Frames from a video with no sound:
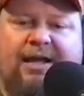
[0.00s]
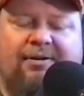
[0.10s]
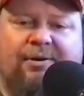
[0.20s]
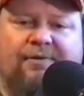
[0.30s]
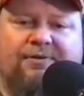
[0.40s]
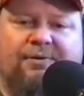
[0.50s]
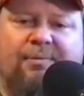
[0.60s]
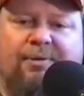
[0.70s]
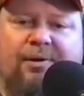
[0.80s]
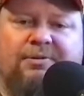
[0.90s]
I don't know if
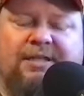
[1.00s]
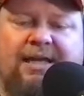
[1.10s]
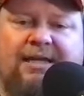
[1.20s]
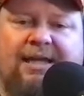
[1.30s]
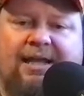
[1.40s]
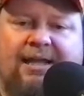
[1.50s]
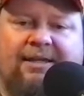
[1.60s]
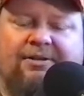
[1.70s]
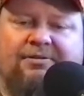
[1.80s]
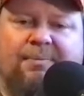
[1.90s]
Trump knows that yet. I
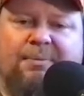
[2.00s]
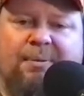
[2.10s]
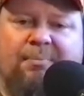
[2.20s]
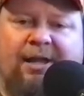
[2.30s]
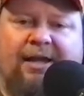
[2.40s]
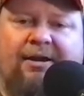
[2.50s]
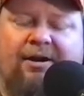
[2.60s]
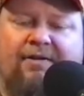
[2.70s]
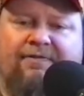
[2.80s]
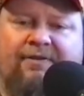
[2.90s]
think Trump's been playing
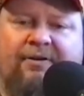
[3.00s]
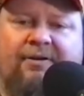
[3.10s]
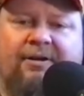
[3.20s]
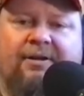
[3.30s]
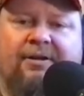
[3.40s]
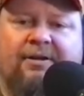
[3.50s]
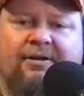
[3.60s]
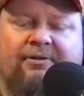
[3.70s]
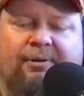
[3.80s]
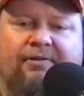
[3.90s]
golf for
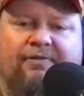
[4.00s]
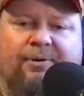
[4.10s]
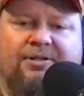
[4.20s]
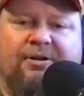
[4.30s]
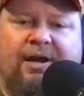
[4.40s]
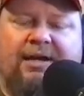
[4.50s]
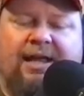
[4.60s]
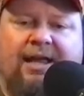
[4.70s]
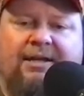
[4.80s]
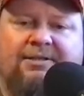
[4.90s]
3 or 4 straight
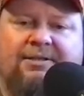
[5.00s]
days.